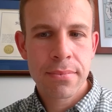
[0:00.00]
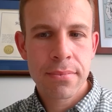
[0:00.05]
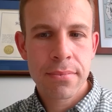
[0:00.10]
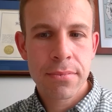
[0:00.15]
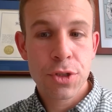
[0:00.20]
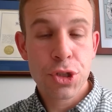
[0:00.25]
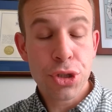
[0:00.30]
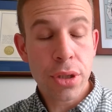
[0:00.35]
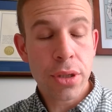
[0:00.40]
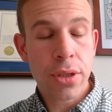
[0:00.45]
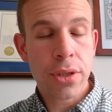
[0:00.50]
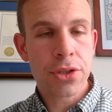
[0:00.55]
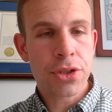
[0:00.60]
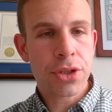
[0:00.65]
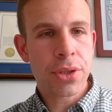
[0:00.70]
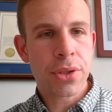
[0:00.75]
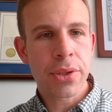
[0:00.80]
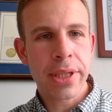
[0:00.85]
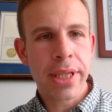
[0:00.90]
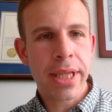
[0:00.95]
Sure.
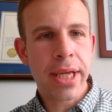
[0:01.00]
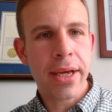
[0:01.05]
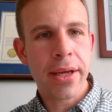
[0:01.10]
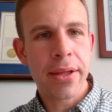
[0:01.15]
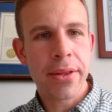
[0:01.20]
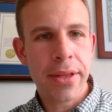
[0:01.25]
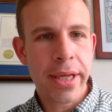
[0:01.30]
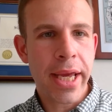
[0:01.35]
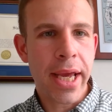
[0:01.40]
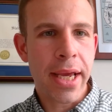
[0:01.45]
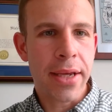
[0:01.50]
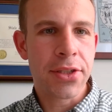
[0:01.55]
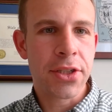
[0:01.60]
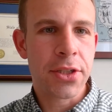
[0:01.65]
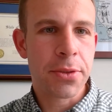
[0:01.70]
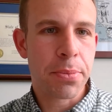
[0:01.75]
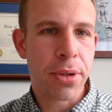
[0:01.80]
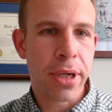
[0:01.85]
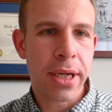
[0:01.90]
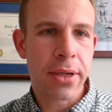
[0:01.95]
So the case is
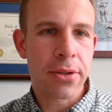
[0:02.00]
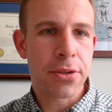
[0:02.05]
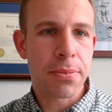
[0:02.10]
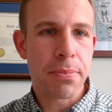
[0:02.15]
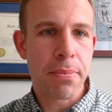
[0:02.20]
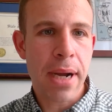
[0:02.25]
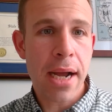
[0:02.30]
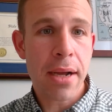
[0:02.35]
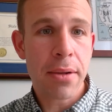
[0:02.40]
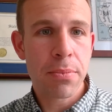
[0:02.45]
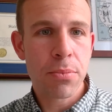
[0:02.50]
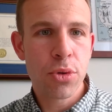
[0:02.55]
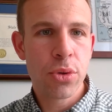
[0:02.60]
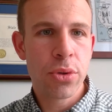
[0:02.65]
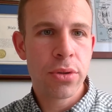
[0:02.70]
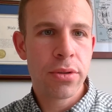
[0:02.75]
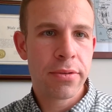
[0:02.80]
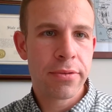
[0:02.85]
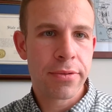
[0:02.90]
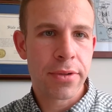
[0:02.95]
pronounced
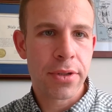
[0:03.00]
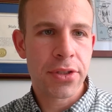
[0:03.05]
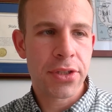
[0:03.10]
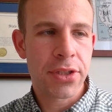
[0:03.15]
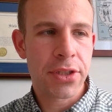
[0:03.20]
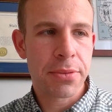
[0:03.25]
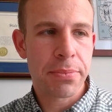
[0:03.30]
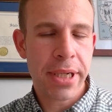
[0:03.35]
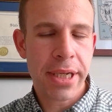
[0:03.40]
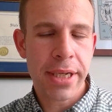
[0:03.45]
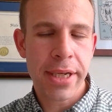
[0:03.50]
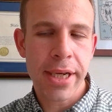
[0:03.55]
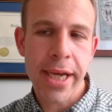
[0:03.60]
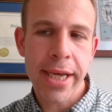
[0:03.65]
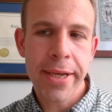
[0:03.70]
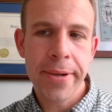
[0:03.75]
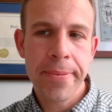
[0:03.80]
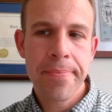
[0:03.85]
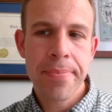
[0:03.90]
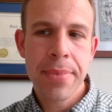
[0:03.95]
Mahmoud versus
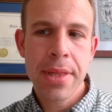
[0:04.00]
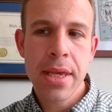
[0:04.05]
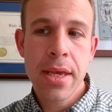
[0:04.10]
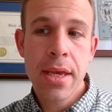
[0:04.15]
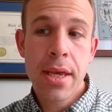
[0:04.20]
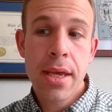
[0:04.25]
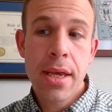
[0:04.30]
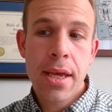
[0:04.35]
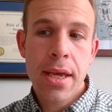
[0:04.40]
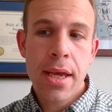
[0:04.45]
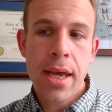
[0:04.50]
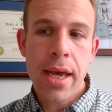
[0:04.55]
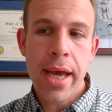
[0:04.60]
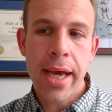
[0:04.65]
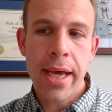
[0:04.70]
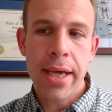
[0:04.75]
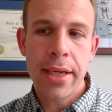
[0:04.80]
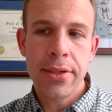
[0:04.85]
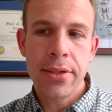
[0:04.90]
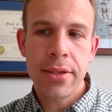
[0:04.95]
McKnight.
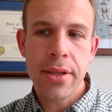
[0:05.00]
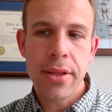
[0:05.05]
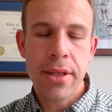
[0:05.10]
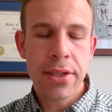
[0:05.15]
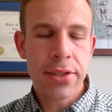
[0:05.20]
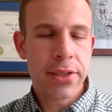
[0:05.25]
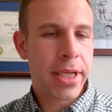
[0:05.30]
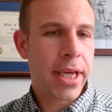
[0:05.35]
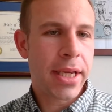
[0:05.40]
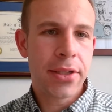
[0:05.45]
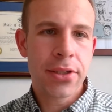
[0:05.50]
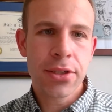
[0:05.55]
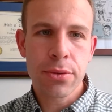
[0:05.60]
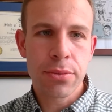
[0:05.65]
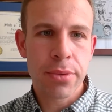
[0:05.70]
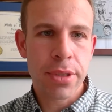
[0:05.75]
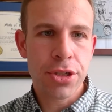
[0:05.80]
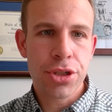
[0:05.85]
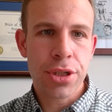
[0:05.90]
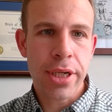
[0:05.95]
And this case
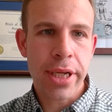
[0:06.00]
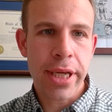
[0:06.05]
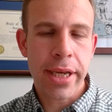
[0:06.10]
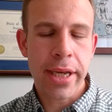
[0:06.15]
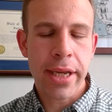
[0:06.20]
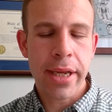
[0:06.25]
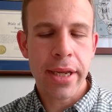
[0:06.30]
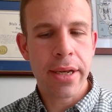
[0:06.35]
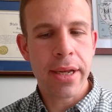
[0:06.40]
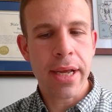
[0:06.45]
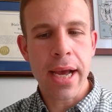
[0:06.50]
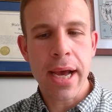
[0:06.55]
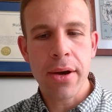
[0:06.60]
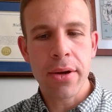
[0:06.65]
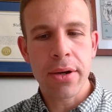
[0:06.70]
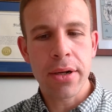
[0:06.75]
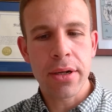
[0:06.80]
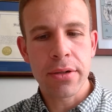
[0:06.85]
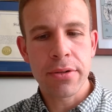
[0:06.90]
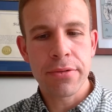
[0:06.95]
originated out
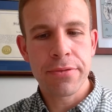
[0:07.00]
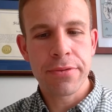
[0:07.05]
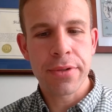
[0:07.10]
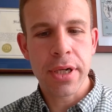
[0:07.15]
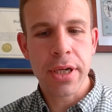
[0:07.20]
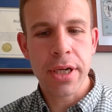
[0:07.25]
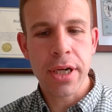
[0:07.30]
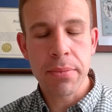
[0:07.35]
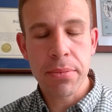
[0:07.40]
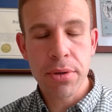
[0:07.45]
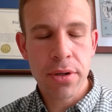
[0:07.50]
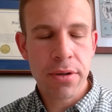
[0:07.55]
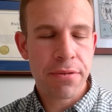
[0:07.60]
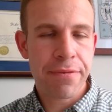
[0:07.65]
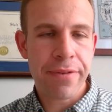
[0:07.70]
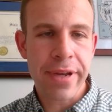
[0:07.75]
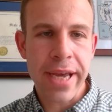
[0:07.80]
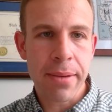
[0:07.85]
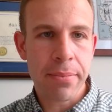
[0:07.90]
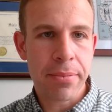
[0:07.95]
of a number of
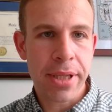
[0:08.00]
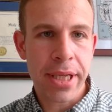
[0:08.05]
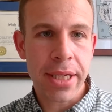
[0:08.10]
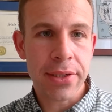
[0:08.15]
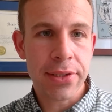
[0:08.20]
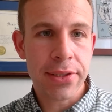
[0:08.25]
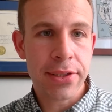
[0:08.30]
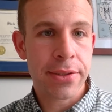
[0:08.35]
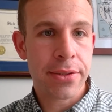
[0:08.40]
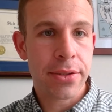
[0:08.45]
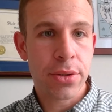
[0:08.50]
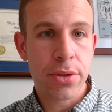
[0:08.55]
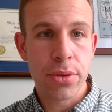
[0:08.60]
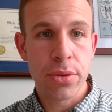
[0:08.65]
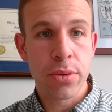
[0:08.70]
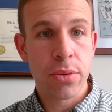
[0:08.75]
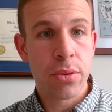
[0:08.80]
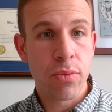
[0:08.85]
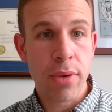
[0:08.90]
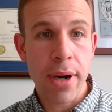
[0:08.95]
families
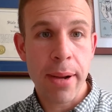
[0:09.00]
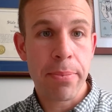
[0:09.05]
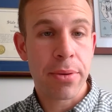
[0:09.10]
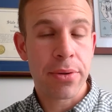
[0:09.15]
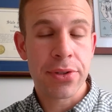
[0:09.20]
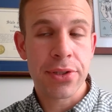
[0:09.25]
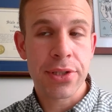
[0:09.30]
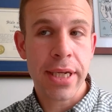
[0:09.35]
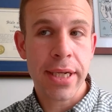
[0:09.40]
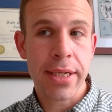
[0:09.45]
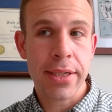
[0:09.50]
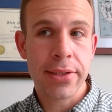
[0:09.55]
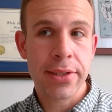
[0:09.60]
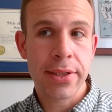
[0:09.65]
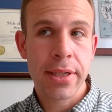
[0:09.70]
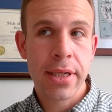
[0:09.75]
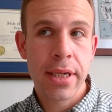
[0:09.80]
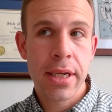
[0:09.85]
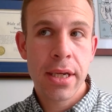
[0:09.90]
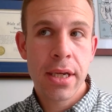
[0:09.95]
who represent
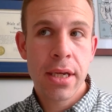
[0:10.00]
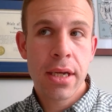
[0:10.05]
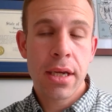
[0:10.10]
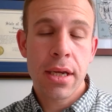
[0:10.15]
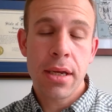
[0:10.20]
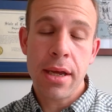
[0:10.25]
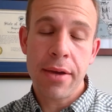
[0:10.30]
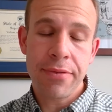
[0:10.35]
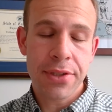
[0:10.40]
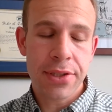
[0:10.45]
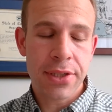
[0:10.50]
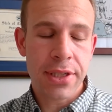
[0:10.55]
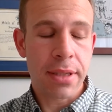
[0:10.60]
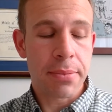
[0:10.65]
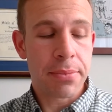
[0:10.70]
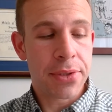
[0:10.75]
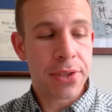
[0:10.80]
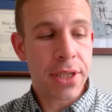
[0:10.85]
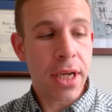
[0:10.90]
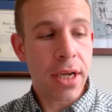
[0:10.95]
obviously
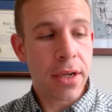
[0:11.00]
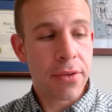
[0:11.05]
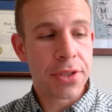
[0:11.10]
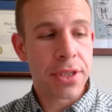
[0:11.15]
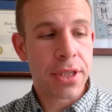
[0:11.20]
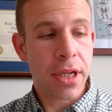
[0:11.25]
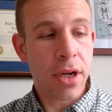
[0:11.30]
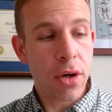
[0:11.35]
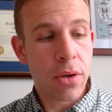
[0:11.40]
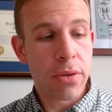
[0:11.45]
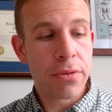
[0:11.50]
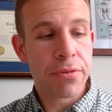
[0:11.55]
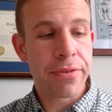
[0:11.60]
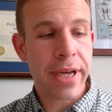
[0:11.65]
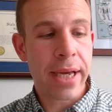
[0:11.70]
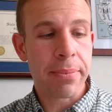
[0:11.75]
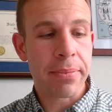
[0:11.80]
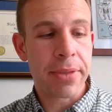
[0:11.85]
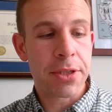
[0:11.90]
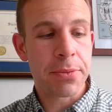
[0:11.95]
themselves and their own
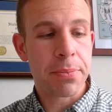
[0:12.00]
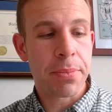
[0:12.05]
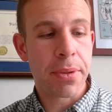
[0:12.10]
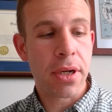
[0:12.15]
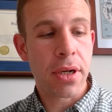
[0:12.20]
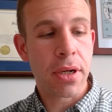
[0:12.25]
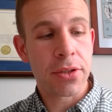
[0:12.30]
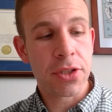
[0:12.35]
families, but